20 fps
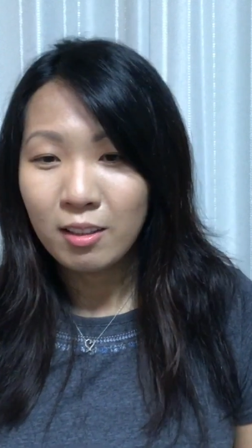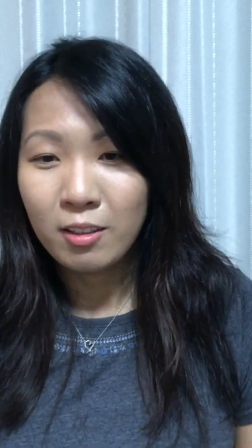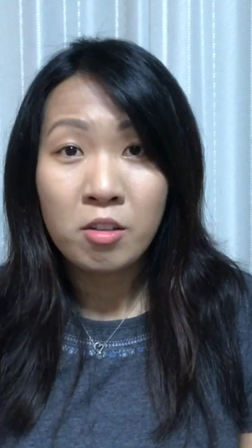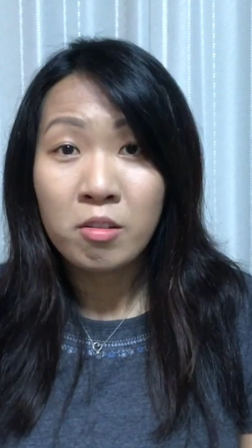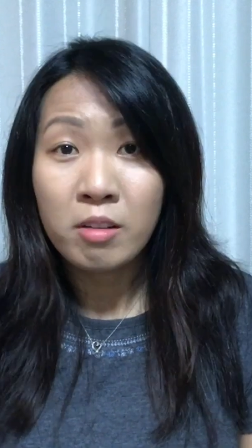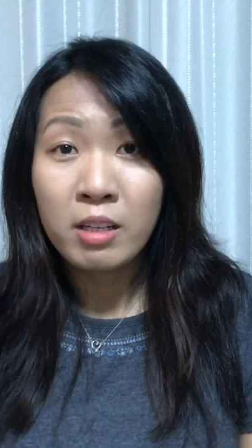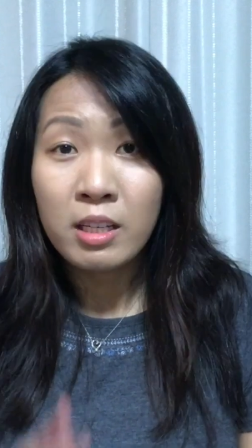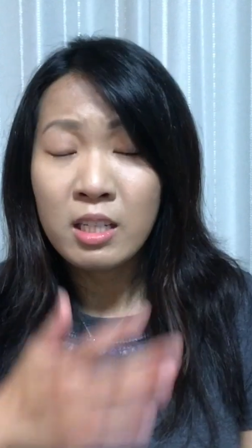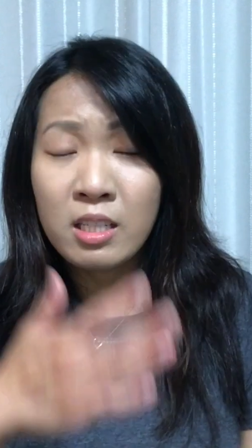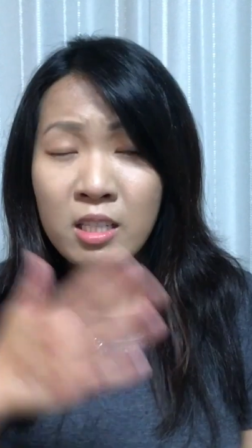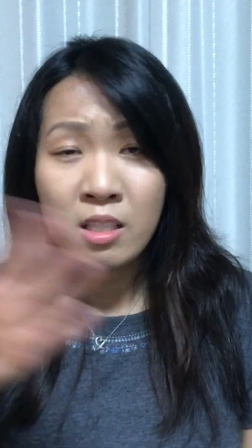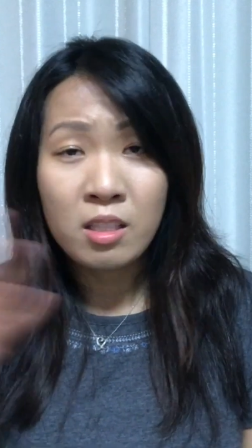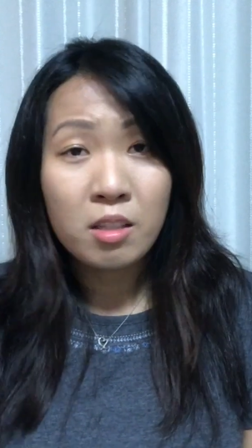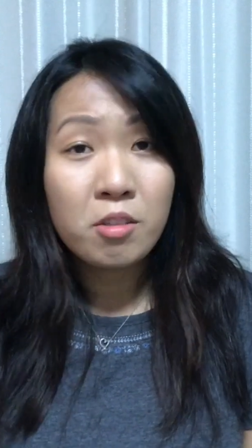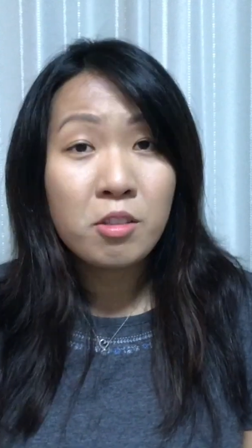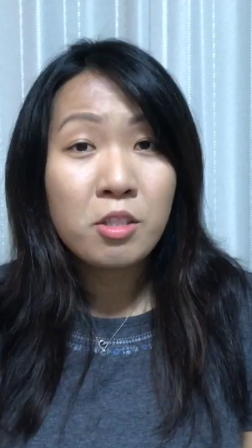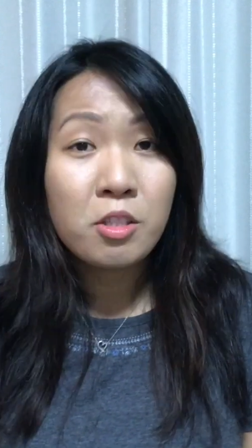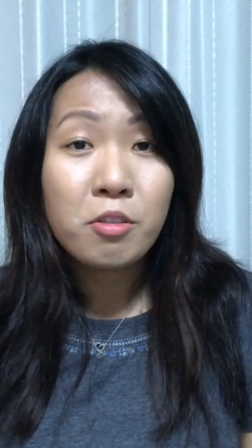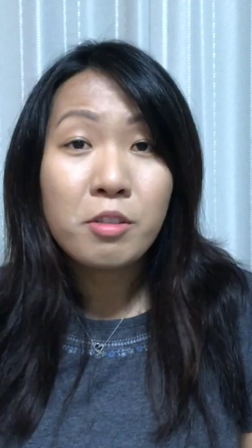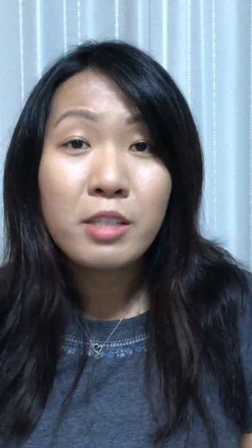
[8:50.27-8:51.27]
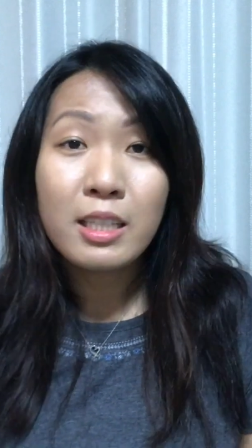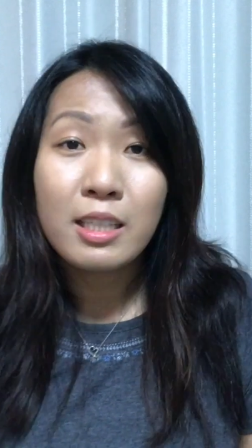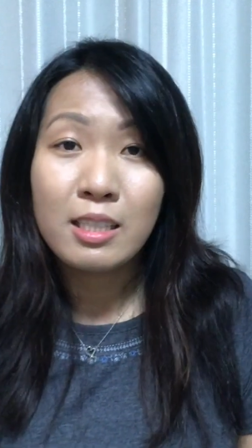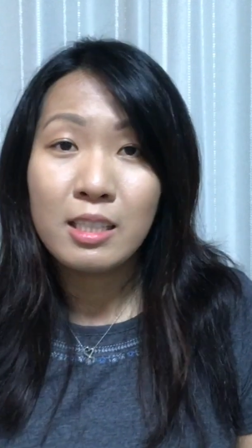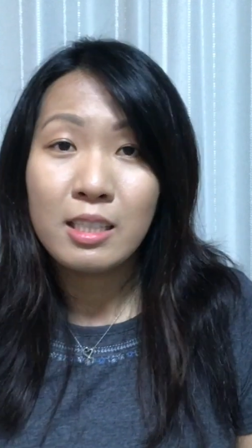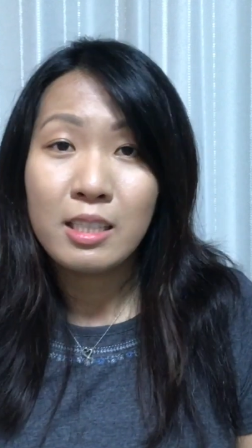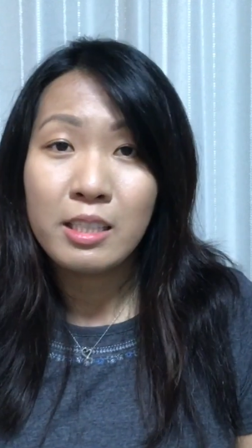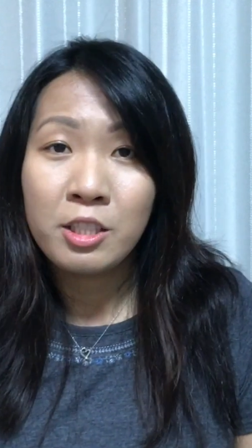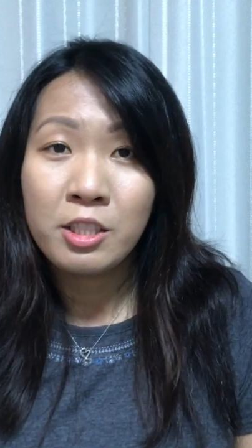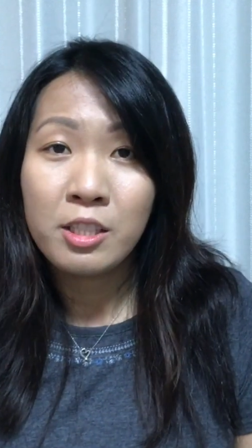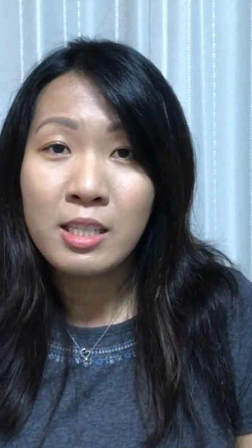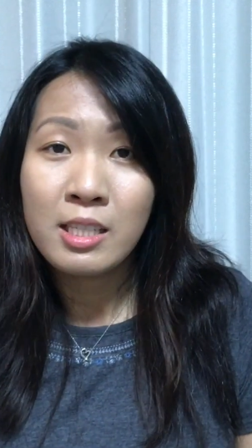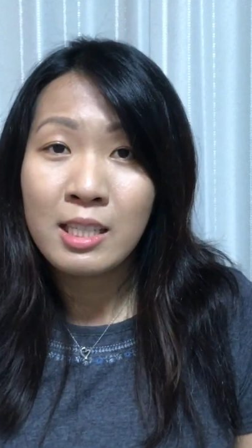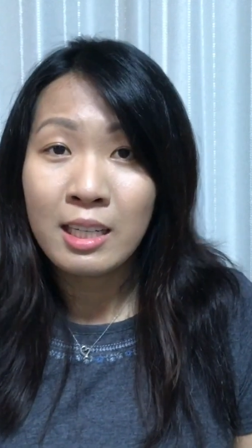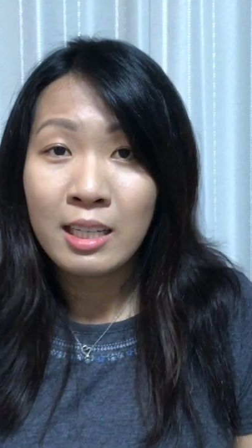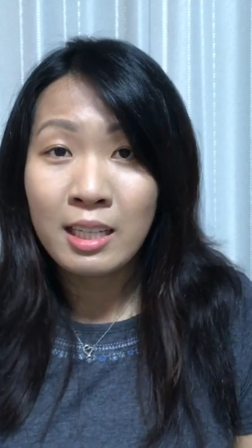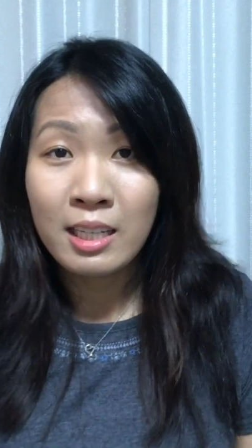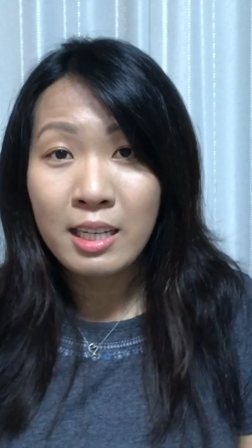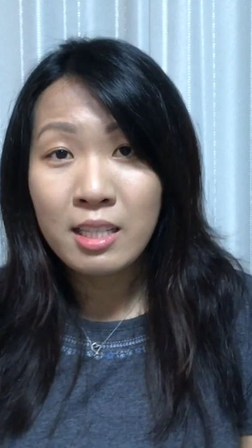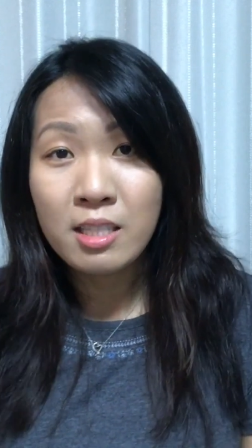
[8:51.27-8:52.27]
So it is those three
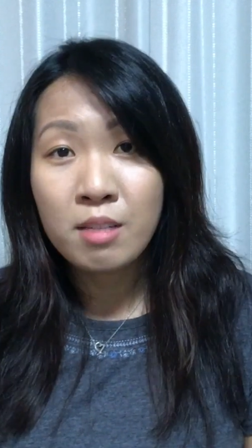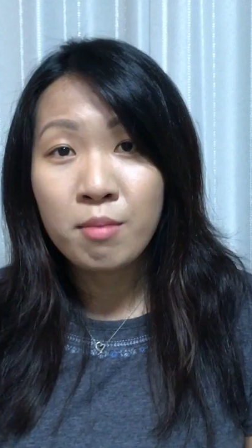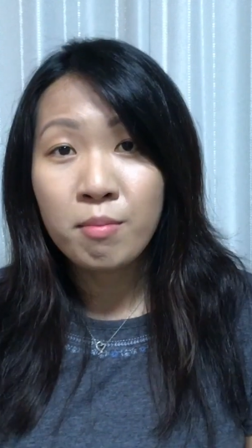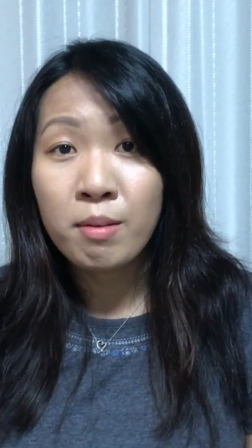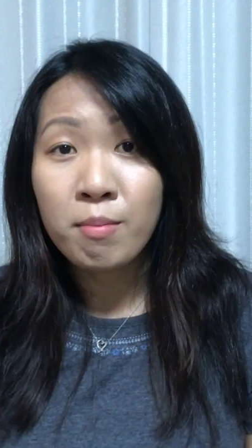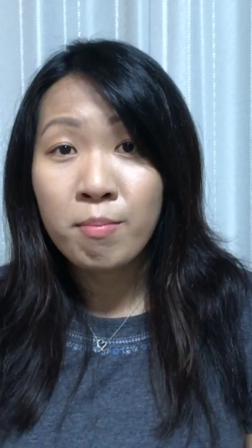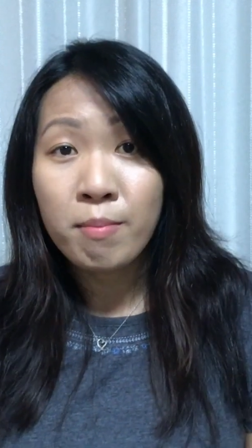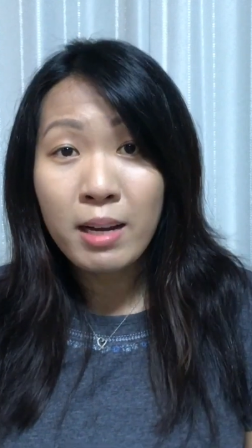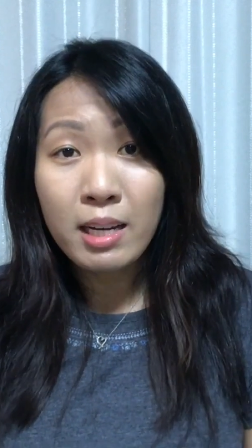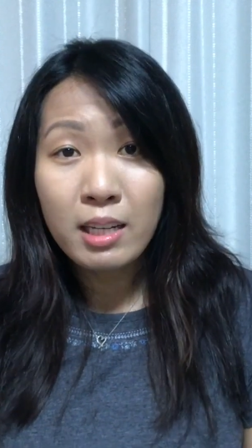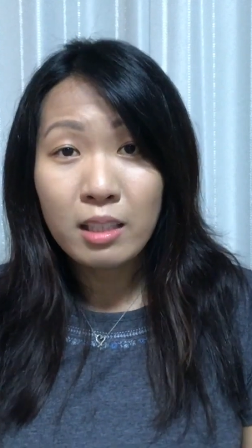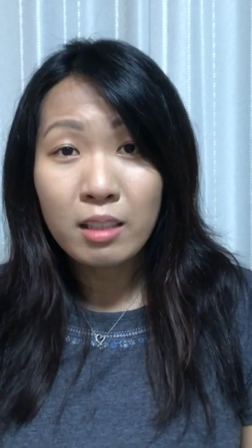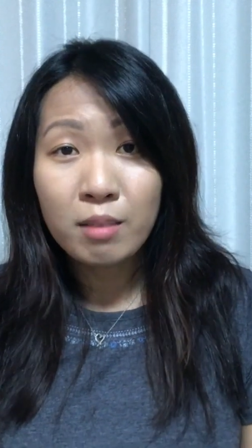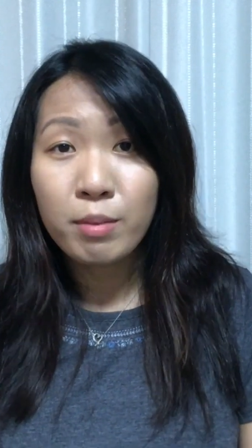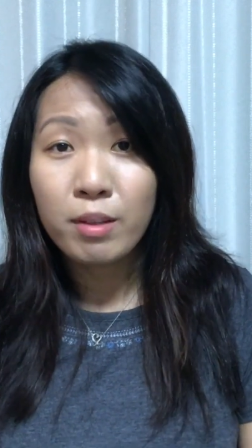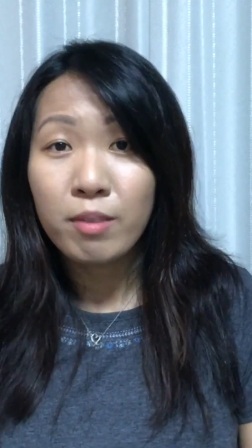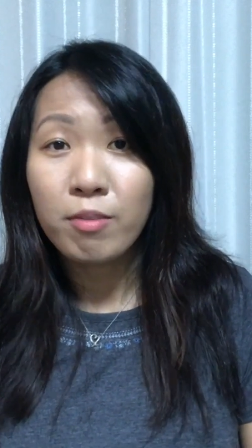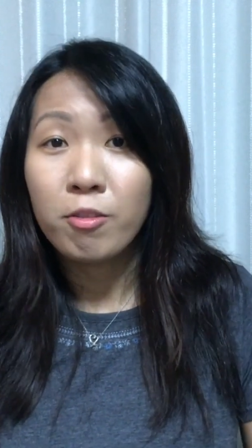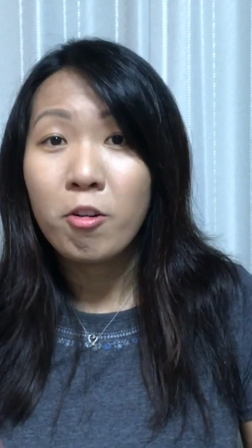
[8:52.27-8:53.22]
conditions that need to be met